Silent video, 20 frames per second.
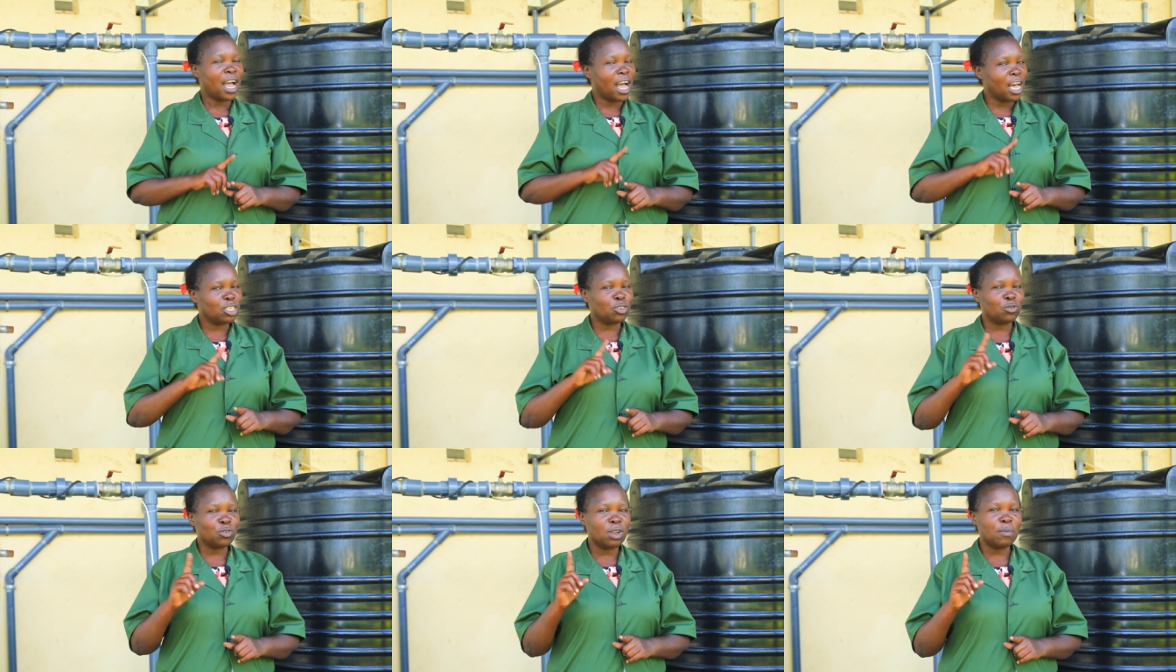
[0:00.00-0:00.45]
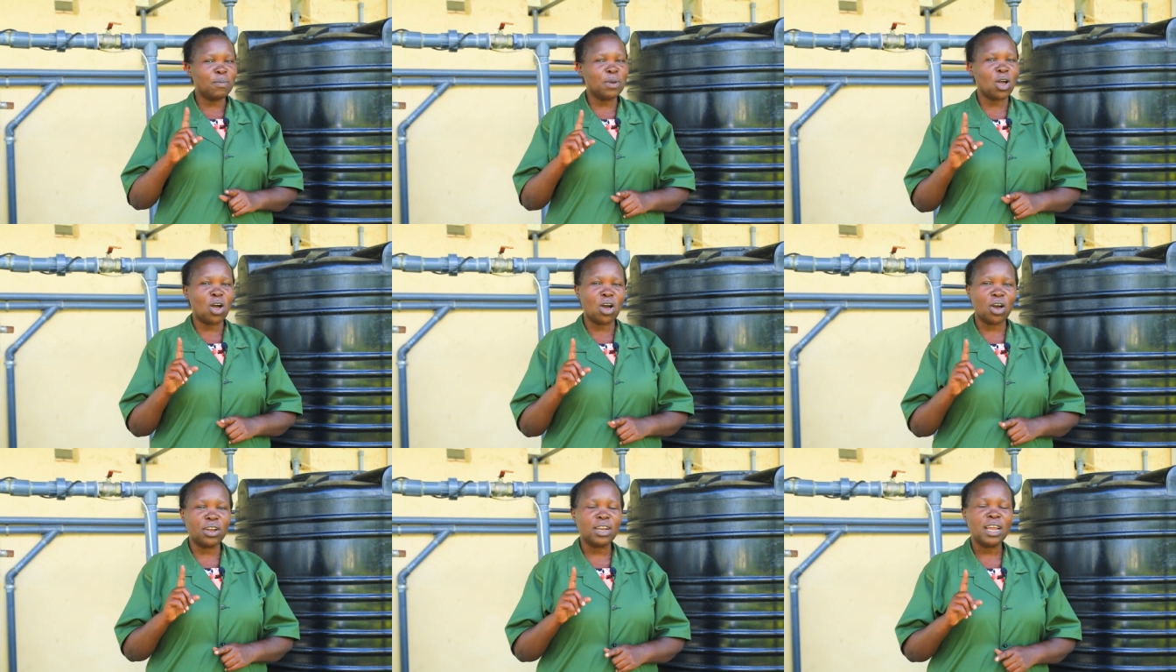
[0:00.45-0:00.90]
as we'll
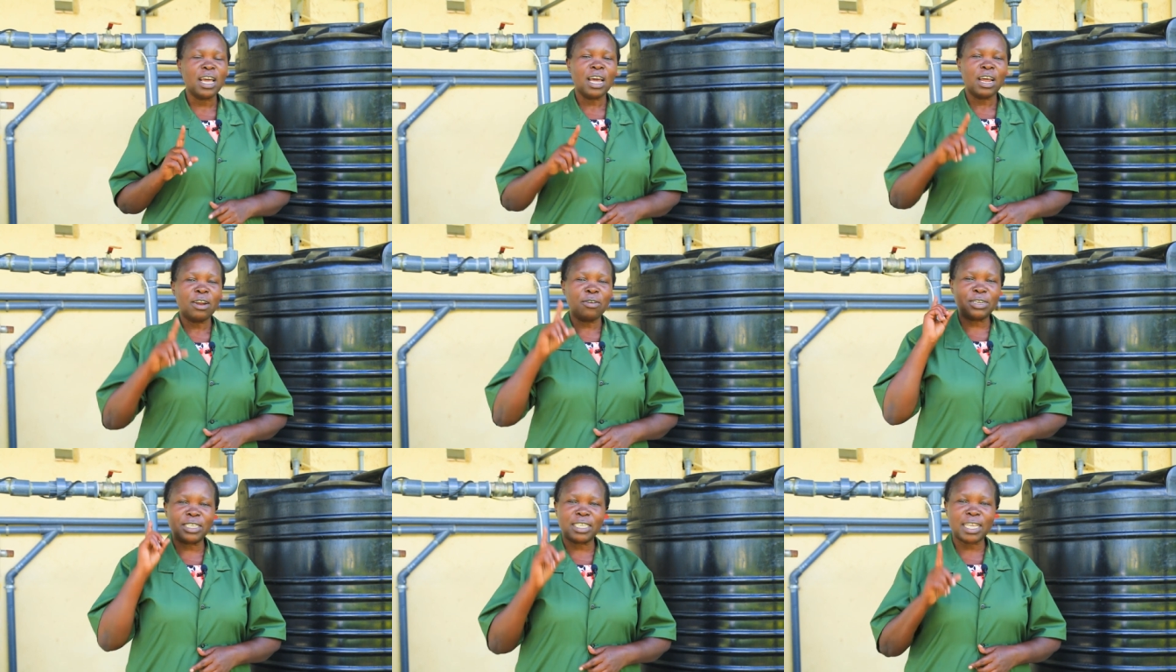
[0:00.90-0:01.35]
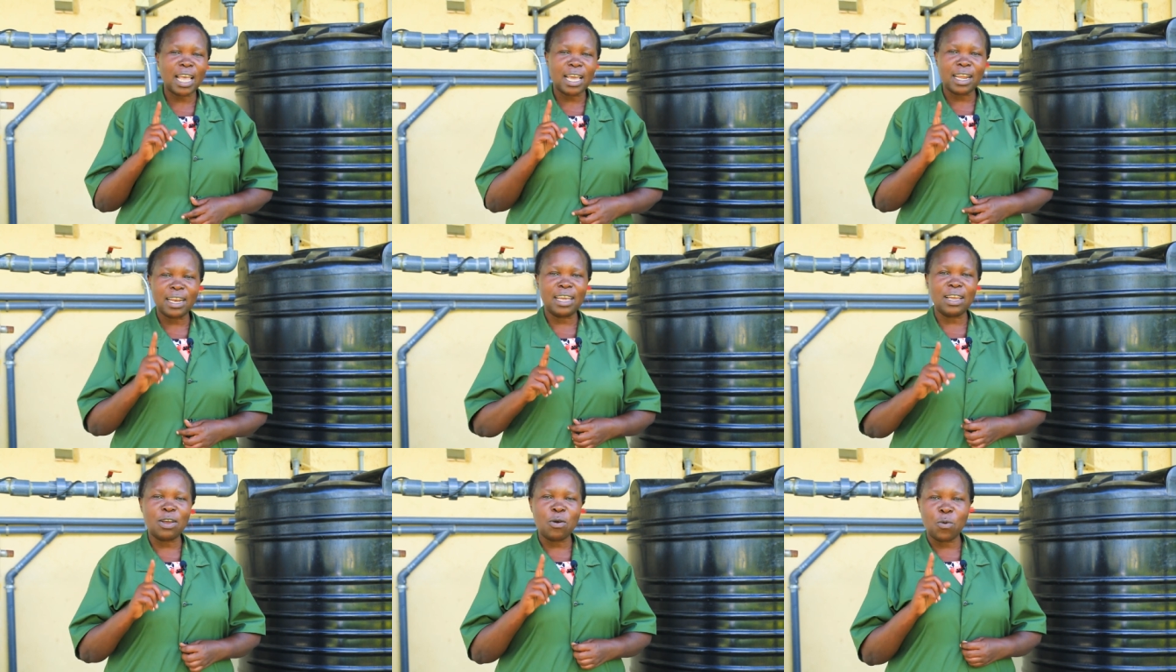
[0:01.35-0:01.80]
be on
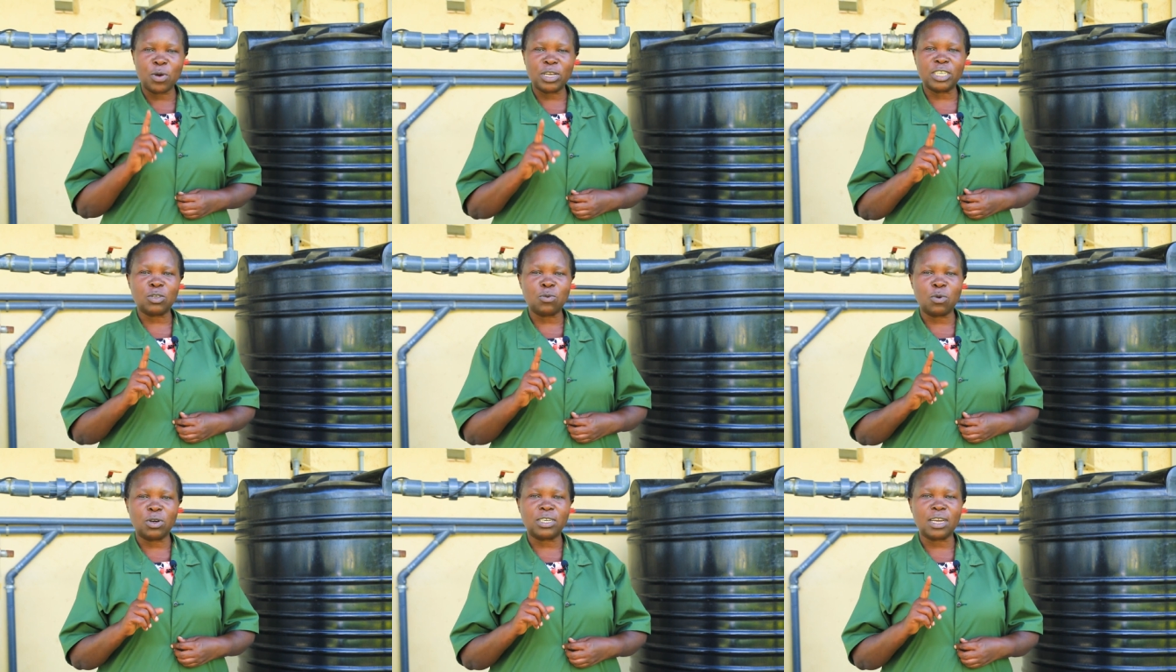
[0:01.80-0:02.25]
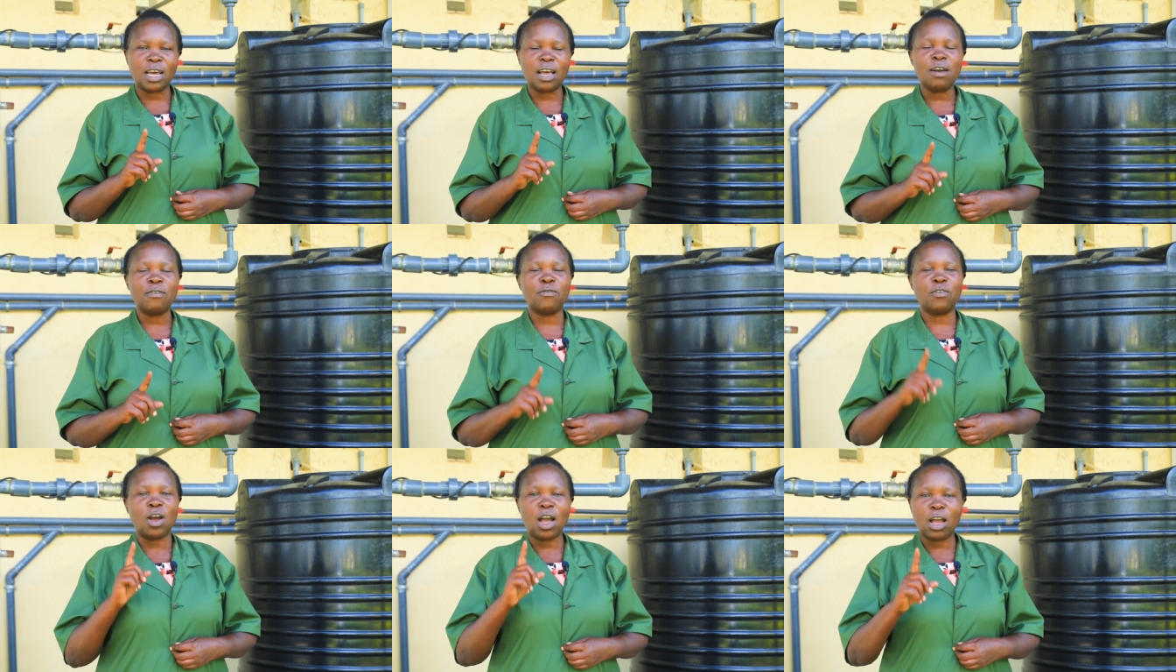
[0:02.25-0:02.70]
recycling
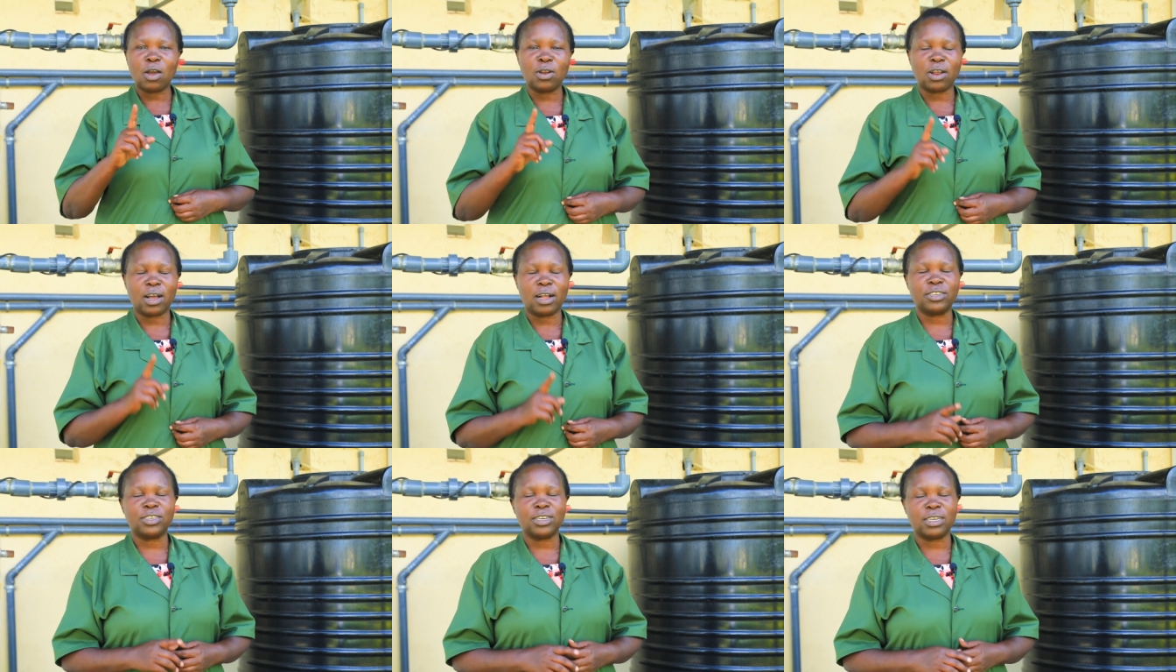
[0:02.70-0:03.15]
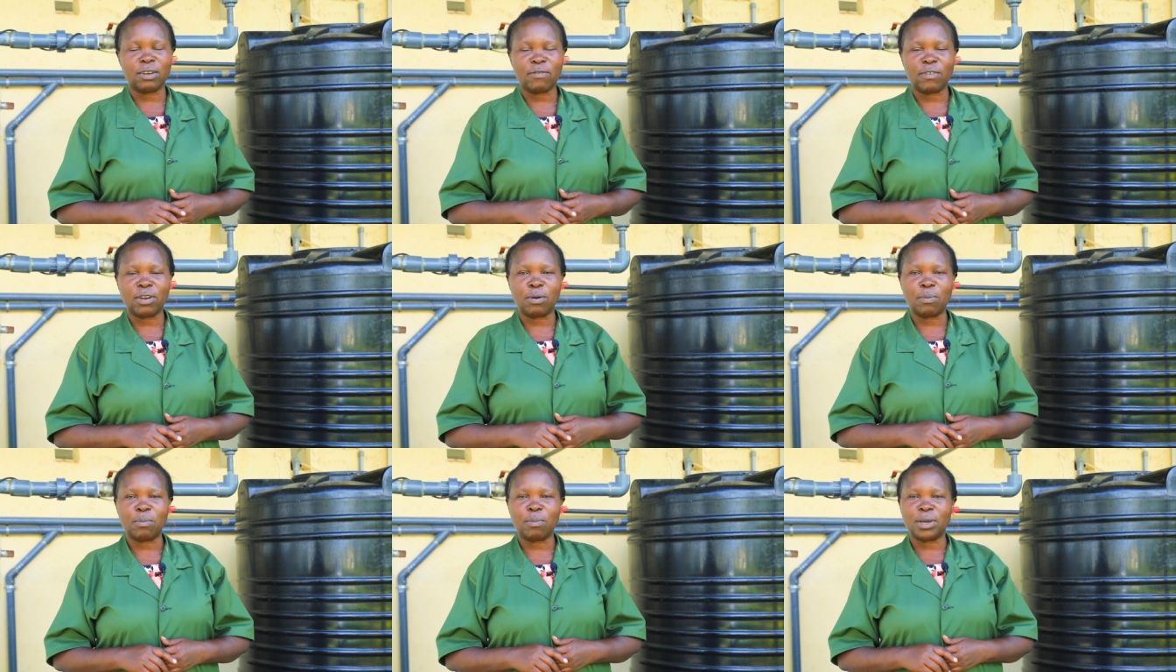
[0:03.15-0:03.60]
wastewater for aquaculture
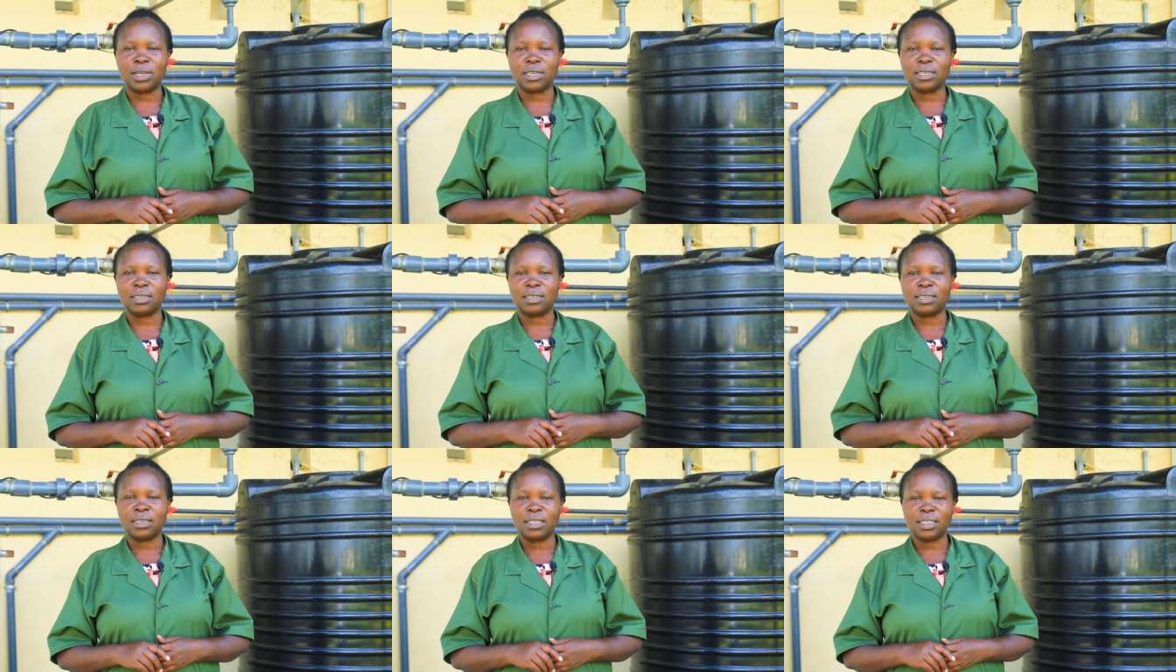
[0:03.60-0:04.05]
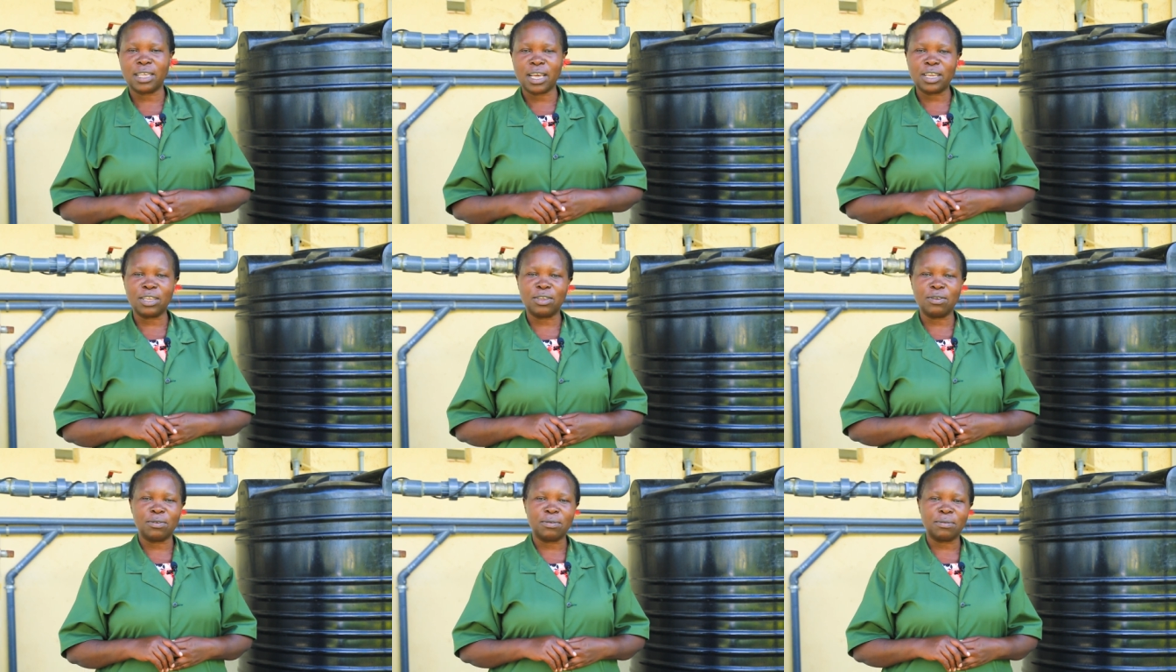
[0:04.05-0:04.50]
development.
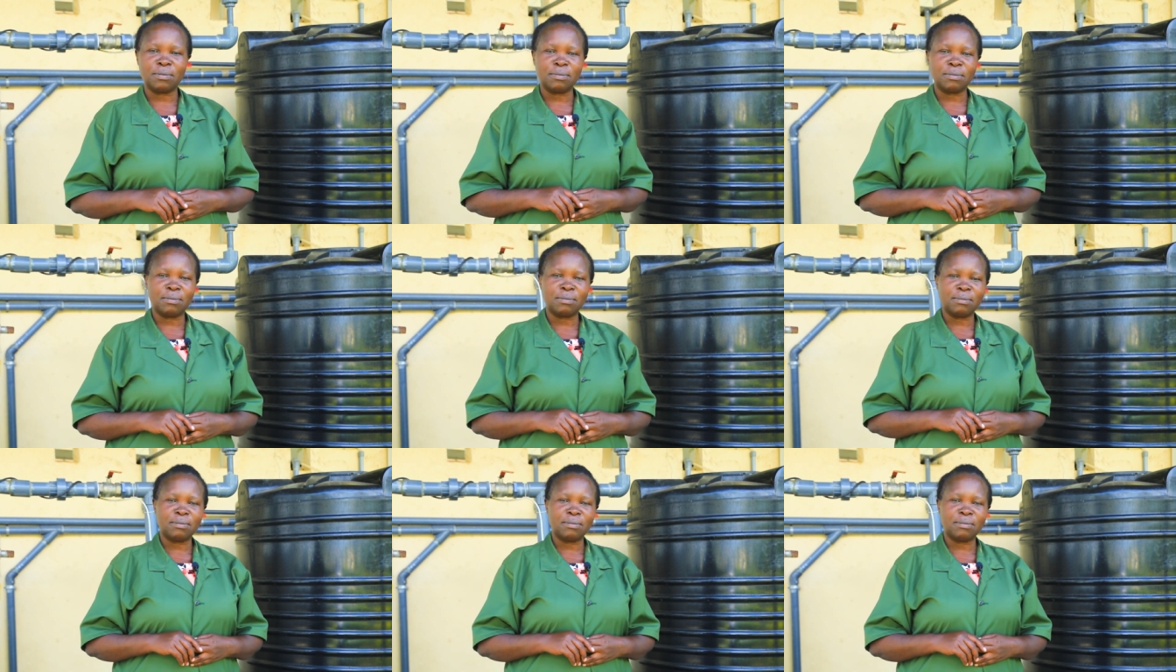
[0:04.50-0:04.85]
Thank you.